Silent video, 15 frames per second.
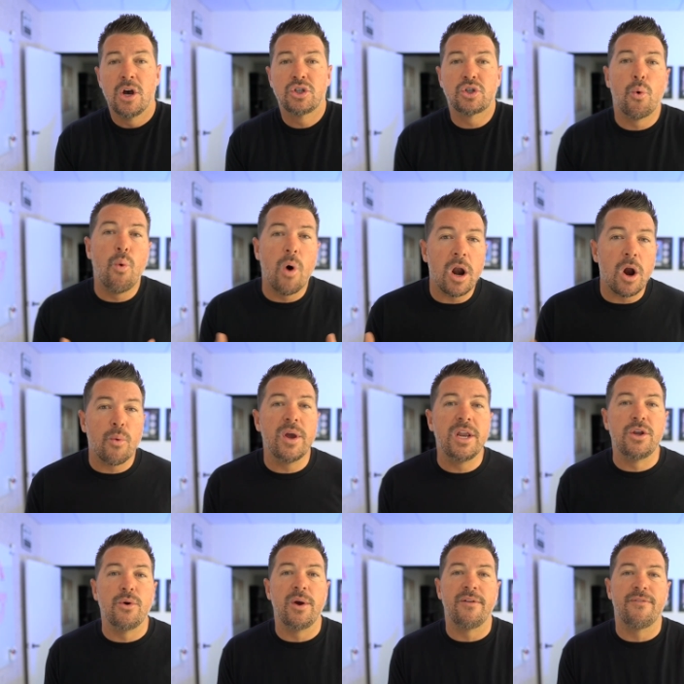So what are we
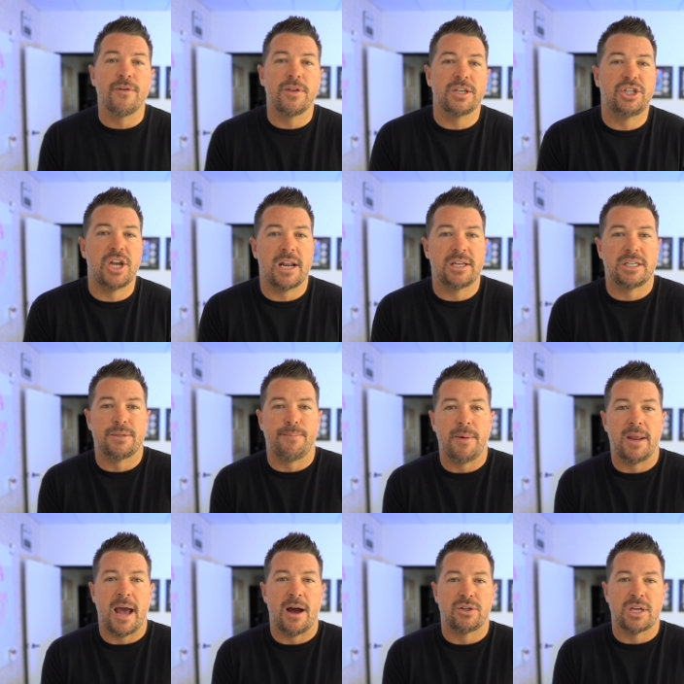doing for this Genesis
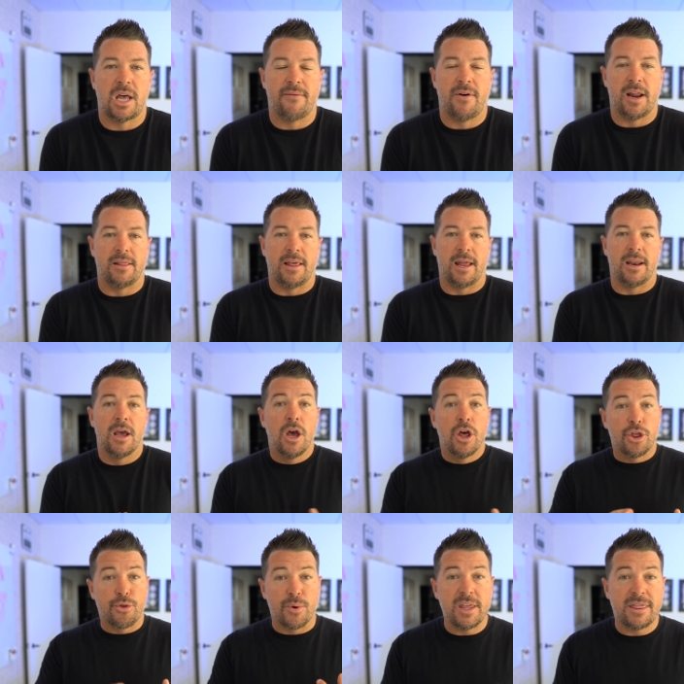mint outside of Honeyland?
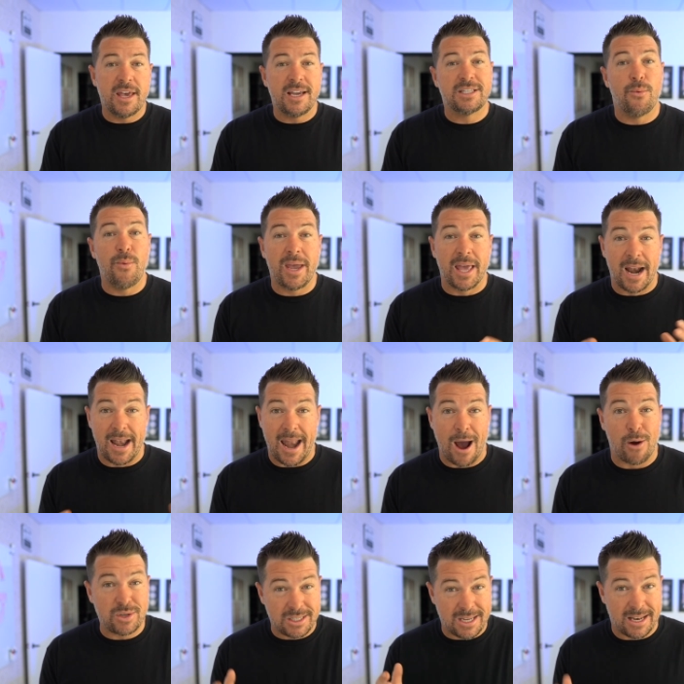3 things that we can
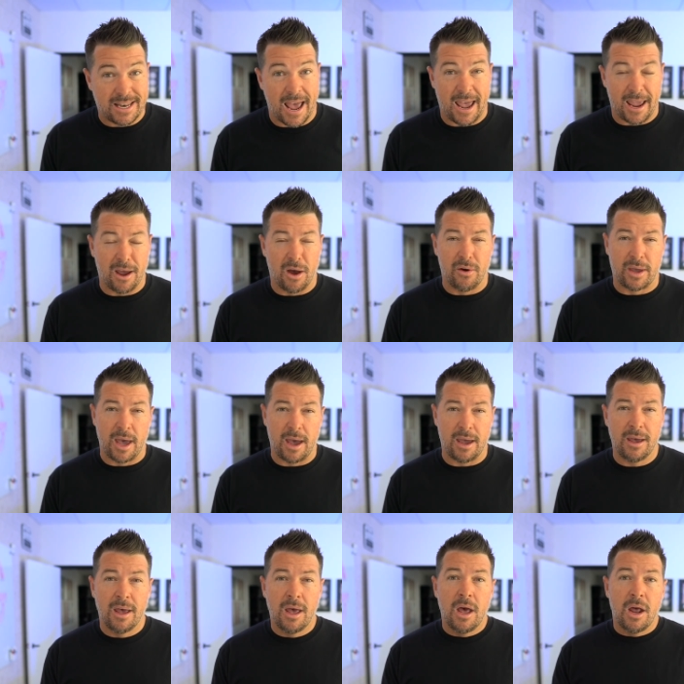announce today,
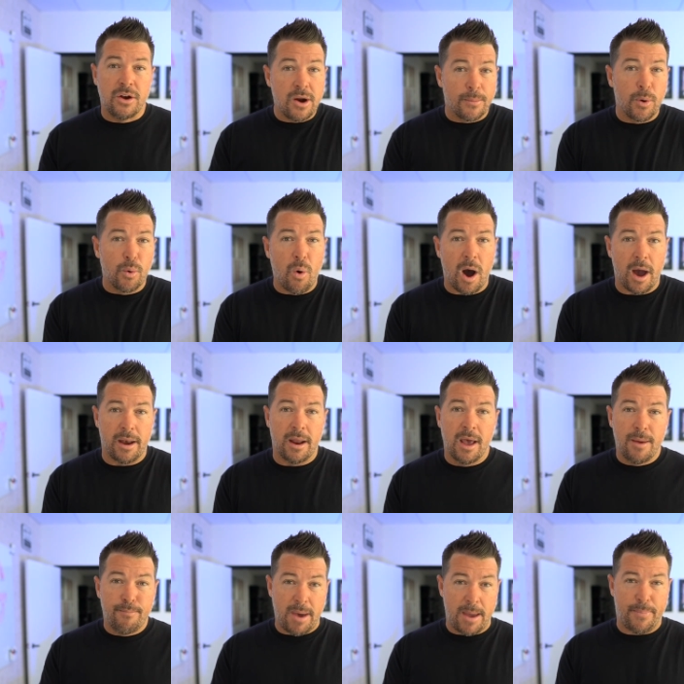okay? Number 1,
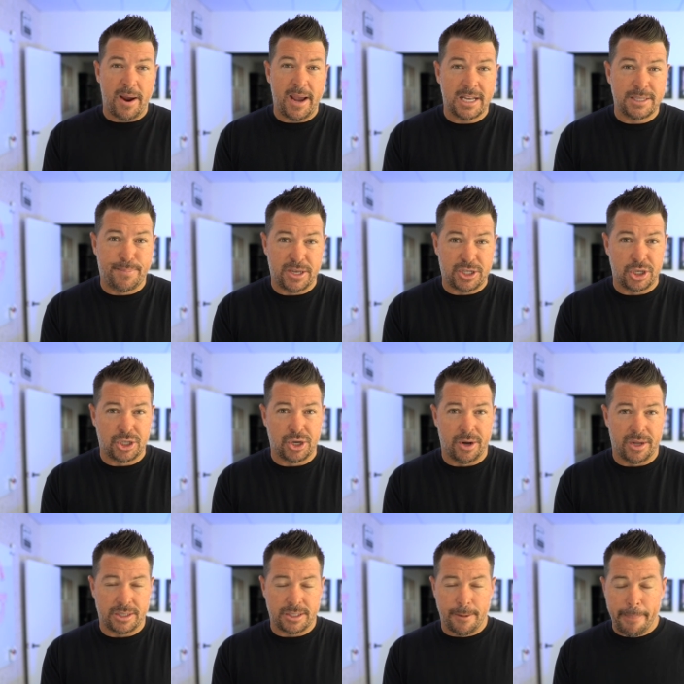Paper Hand's Bitch
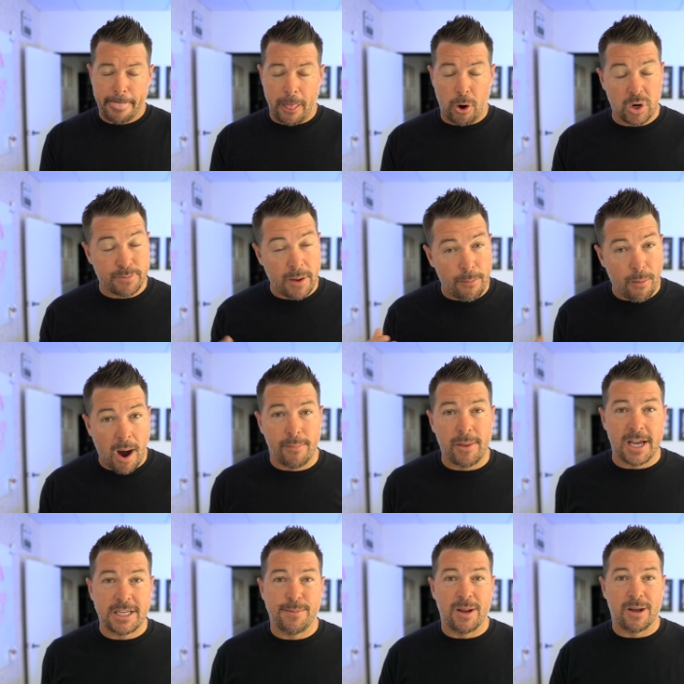Insurance, or as my mom
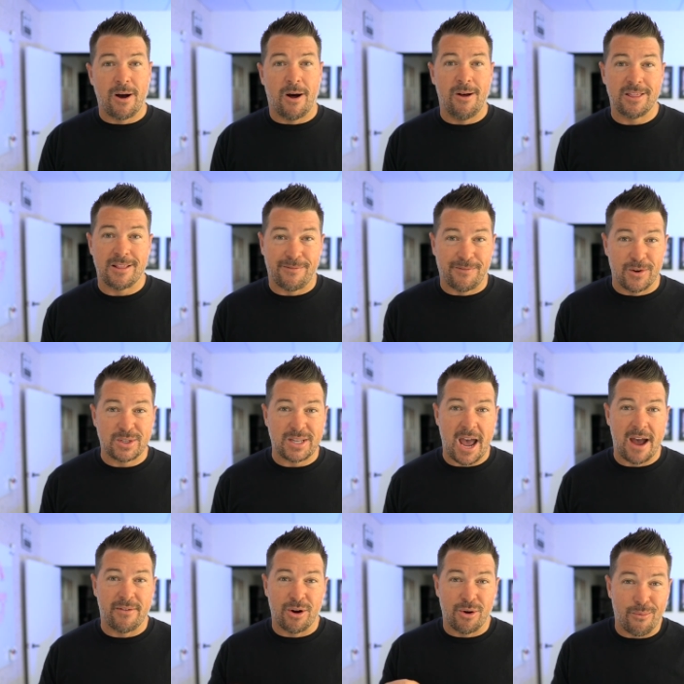likes me to call it, the first
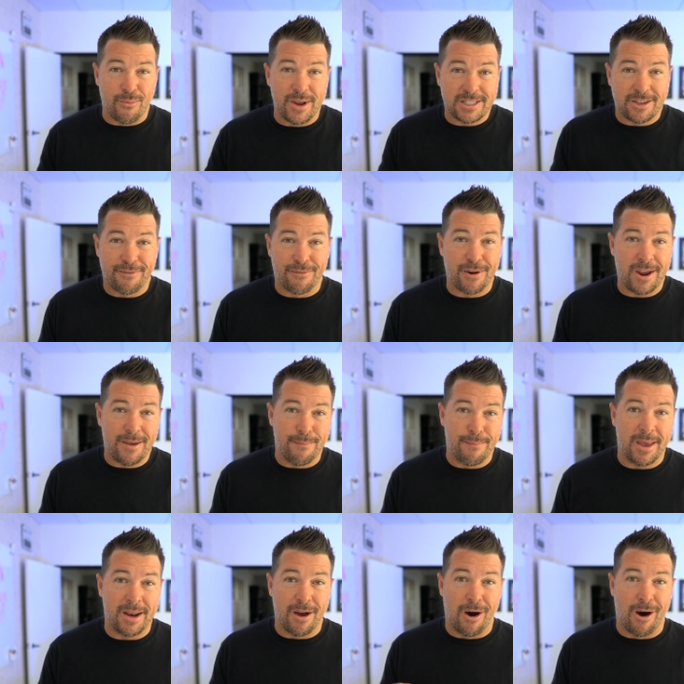ever risk-free
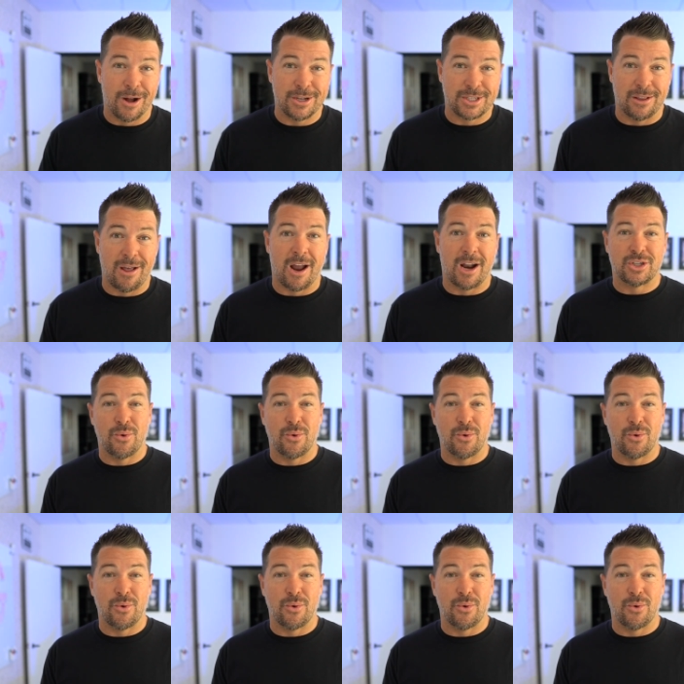mint on Solana.